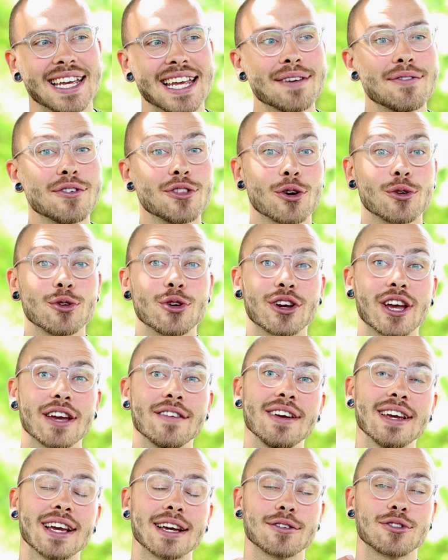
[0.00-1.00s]
Even though you're
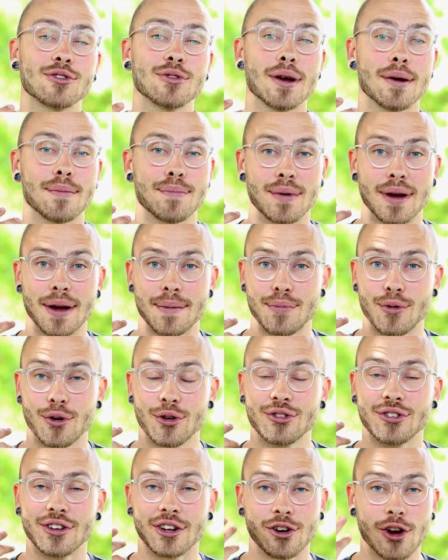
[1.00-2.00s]
giving a
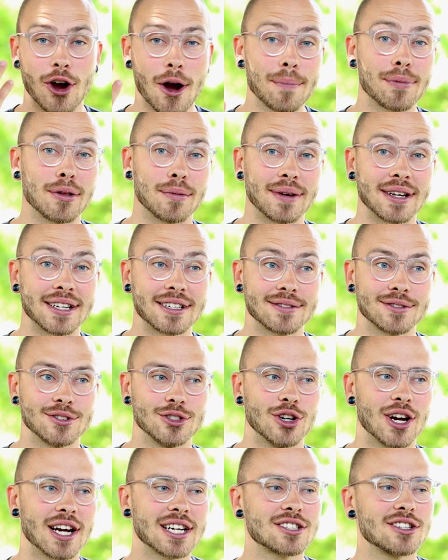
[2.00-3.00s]
person a compliment,
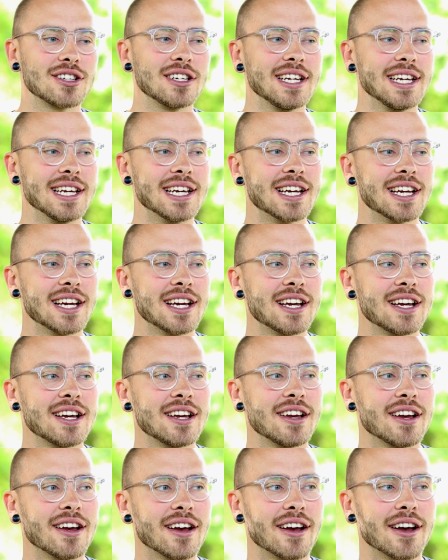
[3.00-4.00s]
you're actually
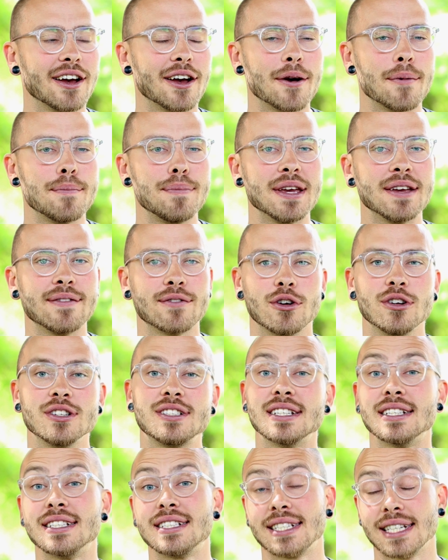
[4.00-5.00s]
being very
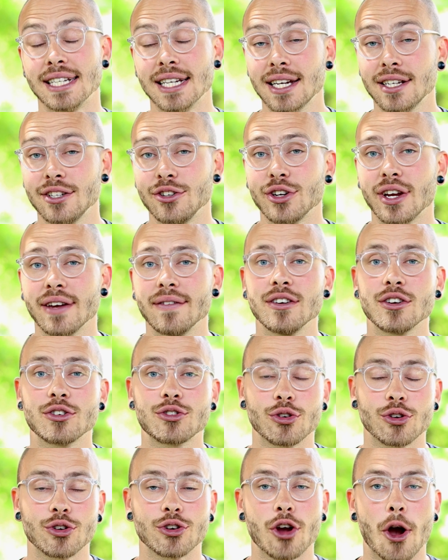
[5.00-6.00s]
sincere and you're giving a
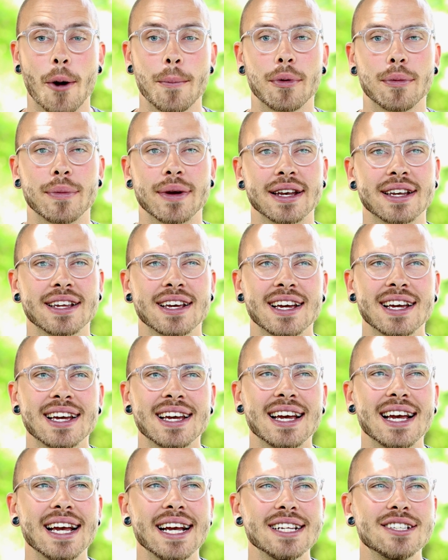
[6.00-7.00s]
certain compliment,
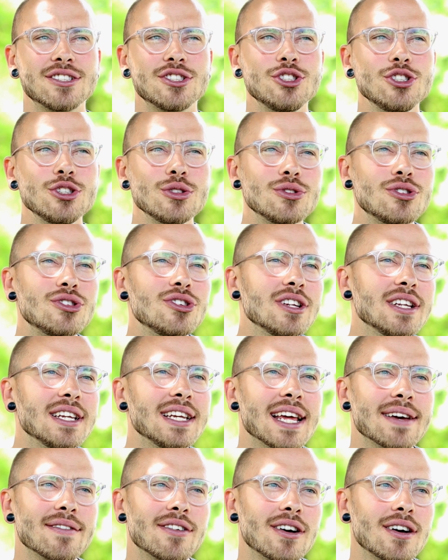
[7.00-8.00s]
it's usually
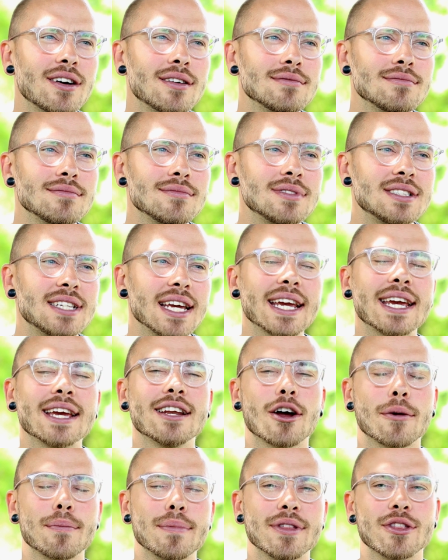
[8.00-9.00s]
never
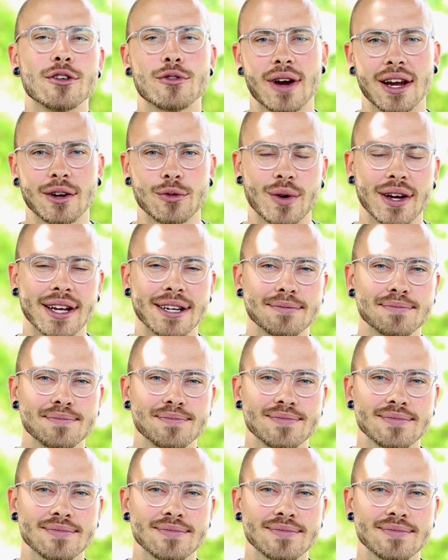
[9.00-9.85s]
taken up in the right way.